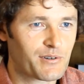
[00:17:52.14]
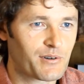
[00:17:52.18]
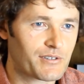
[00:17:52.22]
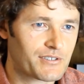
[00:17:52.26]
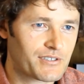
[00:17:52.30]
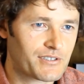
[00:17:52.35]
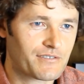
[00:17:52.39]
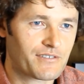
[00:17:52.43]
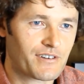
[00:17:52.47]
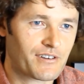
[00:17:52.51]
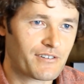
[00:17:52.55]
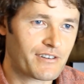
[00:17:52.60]
of
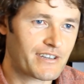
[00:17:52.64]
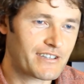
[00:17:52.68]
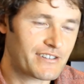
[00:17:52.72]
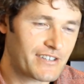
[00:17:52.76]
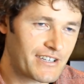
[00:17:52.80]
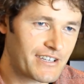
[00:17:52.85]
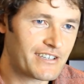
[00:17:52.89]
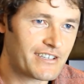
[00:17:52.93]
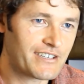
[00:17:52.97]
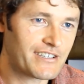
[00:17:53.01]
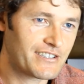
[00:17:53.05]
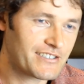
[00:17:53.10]
course, you've got to
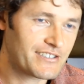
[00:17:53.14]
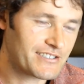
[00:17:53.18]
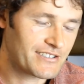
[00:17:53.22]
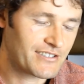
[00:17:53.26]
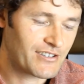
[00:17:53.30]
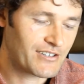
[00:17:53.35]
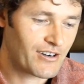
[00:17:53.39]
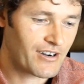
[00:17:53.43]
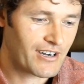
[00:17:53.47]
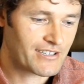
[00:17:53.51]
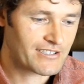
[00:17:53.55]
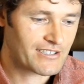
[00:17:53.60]
eat the ears
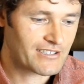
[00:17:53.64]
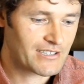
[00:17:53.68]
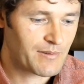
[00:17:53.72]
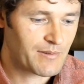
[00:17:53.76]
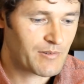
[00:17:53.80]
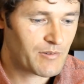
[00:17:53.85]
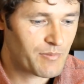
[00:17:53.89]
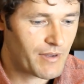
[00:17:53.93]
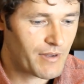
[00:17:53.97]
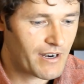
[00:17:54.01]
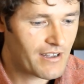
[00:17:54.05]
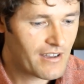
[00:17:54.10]
and the eyes
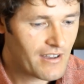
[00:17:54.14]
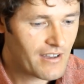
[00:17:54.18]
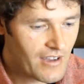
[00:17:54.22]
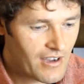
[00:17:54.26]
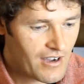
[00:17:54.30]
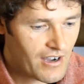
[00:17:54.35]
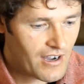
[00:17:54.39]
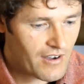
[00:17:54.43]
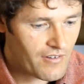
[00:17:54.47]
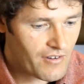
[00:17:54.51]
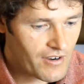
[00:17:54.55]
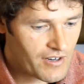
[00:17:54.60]
and this. But
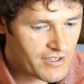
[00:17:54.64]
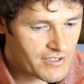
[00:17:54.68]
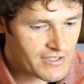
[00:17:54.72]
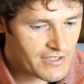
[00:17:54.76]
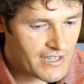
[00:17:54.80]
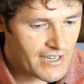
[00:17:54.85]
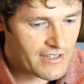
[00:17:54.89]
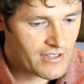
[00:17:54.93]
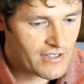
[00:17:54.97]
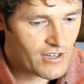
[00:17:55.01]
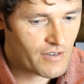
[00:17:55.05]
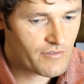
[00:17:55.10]
I've got to
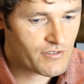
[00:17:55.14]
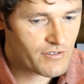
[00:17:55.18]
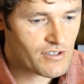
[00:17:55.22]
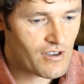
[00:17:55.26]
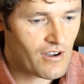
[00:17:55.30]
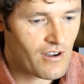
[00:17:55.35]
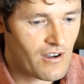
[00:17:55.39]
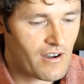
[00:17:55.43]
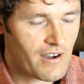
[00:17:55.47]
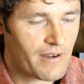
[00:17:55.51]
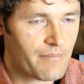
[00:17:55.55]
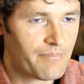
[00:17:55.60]
say that over
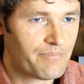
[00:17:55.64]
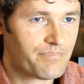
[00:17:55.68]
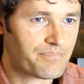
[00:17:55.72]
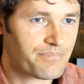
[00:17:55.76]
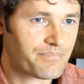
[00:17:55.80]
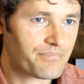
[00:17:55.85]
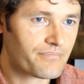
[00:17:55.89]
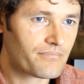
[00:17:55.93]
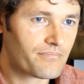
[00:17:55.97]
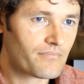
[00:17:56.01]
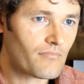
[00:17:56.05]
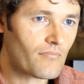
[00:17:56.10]
time,
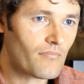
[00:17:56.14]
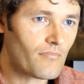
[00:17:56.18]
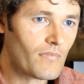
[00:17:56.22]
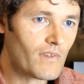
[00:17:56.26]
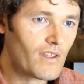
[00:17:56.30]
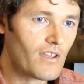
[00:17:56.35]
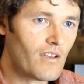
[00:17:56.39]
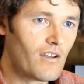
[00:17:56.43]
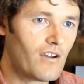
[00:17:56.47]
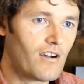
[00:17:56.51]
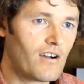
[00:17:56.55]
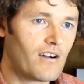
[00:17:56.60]

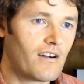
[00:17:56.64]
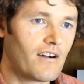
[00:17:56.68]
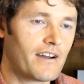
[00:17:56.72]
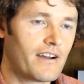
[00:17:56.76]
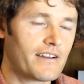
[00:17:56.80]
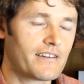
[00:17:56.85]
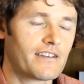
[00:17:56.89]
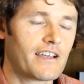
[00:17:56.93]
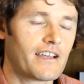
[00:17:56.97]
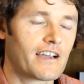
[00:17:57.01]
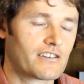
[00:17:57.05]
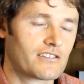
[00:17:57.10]

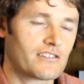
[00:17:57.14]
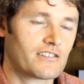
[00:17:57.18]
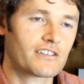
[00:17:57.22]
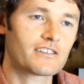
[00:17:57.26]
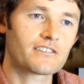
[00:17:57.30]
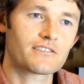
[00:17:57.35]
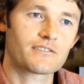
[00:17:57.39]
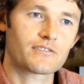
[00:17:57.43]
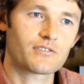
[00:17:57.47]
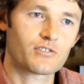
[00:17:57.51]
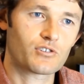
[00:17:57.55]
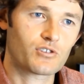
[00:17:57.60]
I
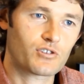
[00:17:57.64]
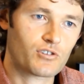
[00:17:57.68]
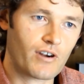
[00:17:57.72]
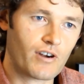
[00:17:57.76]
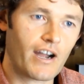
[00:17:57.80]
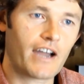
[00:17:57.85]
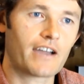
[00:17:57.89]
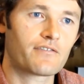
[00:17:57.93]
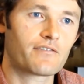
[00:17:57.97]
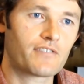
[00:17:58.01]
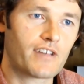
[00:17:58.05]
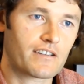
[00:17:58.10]
actually
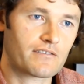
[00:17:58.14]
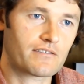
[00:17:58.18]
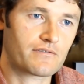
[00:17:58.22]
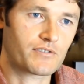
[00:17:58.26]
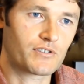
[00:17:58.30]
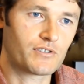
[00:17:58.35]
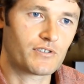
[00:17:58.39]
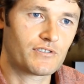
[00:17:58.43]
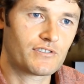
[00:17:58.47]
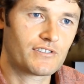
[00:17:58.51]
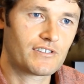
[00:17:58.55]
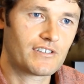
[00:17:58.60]
craved that
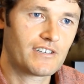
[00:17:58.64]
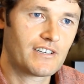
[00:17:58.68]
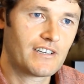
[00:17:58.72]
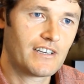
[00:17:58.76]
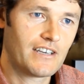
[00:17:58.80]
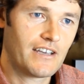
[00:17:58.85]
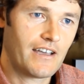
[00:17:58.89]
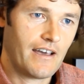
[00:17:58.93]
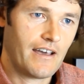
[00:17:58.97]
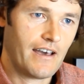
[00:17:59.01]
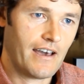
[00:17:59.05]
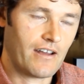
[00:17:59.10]
food,
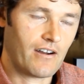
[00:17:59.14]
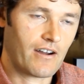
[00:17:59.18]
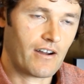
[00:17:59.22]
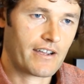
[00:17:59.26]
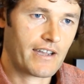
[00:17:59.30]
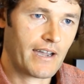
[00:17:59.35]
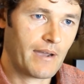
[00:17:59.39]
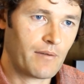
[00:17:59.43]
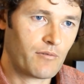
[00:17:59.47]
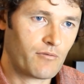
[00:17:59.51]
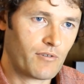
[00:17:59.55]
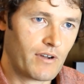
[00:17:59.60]
and
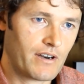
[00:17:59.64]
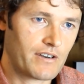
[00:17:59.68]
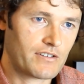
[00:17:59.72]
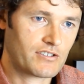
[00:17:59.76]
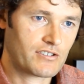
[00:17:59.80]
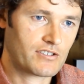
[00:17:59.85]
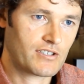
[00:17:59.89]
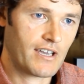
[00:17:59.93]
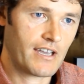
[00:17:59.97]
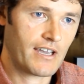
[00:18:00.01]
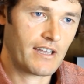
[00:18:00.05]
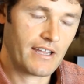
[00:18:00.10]
I came to
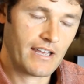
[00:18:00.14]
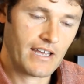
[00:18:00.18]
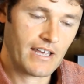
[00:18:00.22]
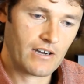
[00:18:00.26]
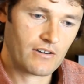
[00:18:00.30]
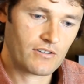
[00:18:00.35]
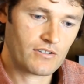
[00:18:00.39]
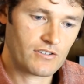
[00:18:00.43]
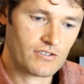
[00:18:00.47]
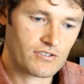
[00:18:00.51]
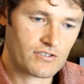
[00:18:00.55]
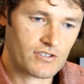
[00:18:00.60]
understand
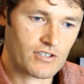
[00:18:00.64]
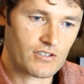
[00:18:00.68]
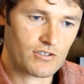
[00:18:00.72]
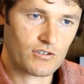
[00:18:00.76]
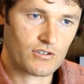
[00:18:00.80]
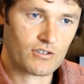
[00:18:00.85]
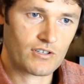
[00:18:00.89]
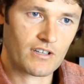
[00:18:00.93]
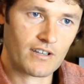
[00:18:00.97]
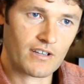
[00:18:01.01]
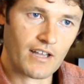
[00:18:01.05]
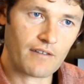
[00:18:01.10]
how it is
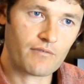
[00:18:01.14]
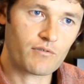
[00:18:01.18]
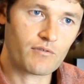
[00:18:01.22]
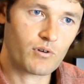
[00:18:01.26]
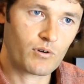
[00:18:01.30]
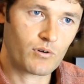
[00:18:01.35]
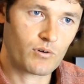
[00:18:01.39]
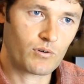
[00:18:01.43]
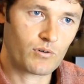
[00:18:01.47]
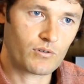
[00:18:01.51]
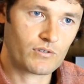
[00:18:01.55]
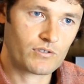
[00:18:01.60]
that you can
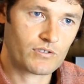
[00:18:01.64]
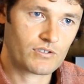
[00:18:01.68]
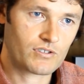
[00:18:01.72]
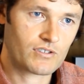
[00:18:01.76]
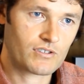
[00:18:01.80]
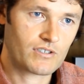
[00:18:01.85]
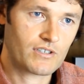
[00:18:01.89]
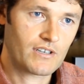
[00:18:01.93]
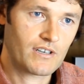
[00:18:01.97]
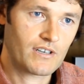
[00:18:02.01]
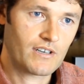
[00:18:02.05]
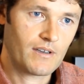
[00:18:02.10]
love your
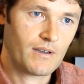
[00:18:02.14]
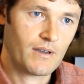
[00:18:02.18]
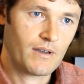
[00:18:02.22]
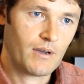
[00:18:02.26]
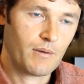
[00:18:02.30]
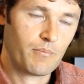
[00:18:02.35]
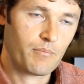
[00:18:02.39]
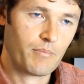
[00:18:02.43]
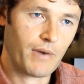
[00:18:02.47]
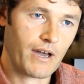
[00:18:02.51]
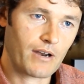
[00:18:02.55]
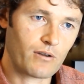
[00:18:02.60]
horse,
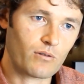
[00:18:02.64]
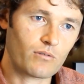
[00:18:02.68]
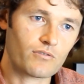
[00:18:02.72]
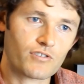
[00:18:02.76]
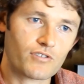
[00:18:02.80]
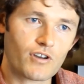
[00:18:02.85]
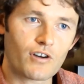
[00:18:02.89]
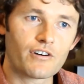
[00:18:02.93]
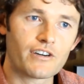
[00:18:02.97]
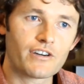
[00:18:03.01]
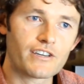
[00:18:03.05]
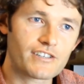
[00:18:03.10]
but
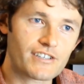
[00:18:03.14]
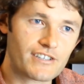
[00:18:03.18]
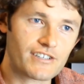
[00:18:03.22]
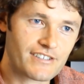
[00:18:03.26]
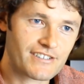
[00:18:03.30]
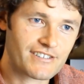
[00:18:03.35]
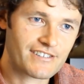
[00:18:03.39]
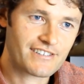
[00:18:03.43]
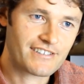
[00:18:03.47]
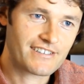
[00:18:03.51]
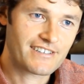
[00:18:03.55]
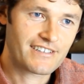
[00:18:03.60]
also eat
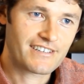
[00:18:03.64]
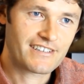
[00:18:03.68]
it.